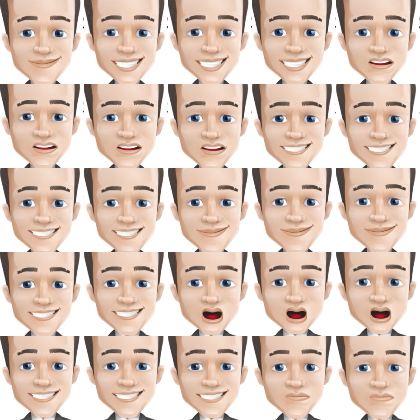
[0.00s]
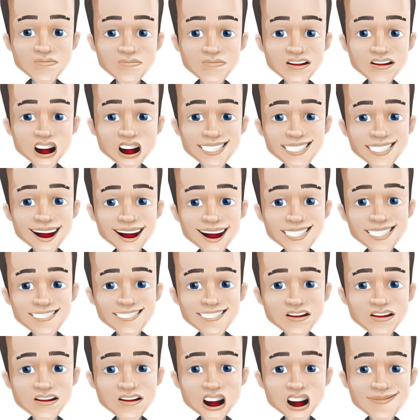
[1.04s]
If the sector is doing well, chances
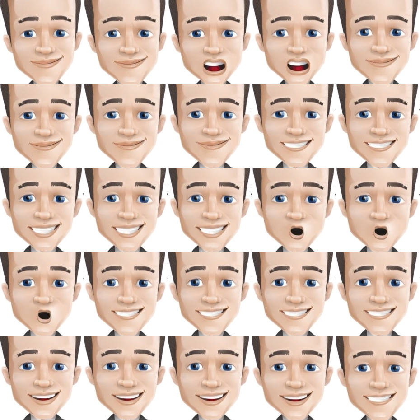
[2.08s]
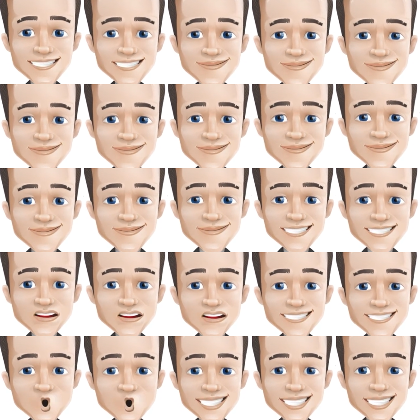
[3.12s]
are the stocks in those industries will
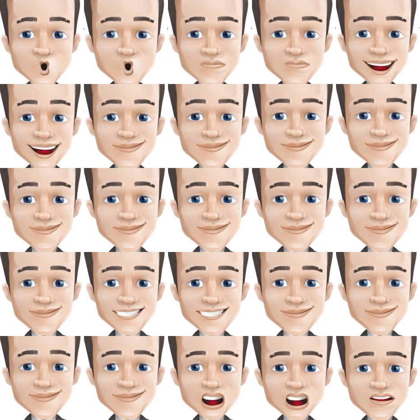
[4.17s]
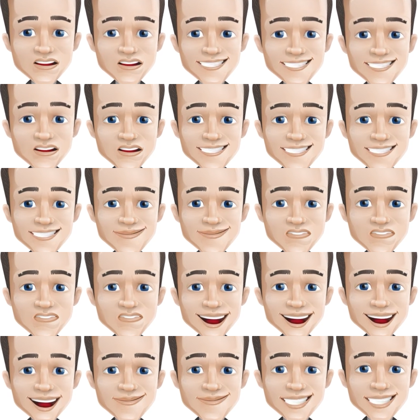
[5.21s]
also do well. Stocks and safe
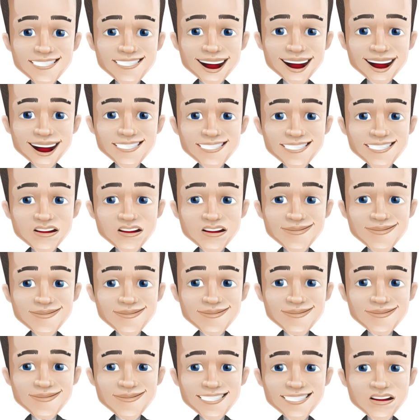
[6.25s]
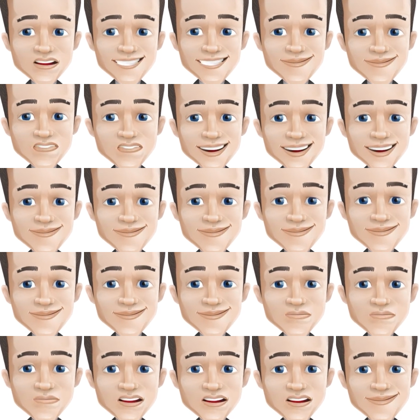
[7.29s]
haven assets can help you
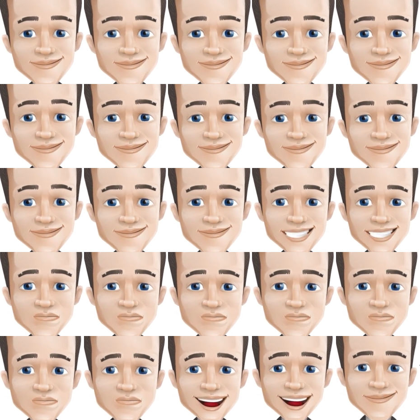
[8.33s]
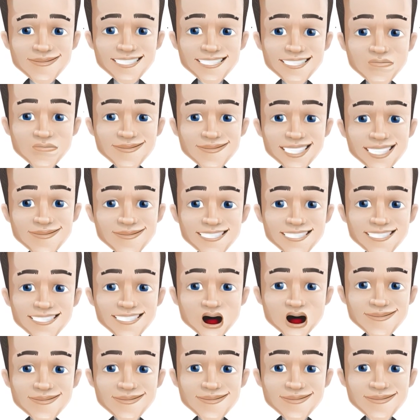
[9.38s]
both with the macro
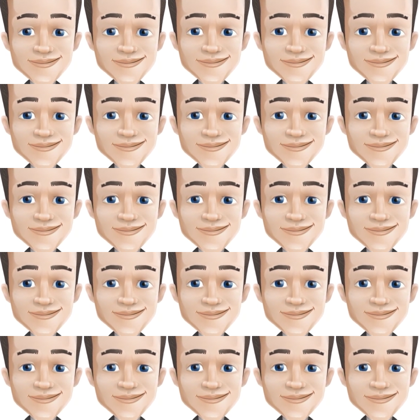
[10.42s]
picture,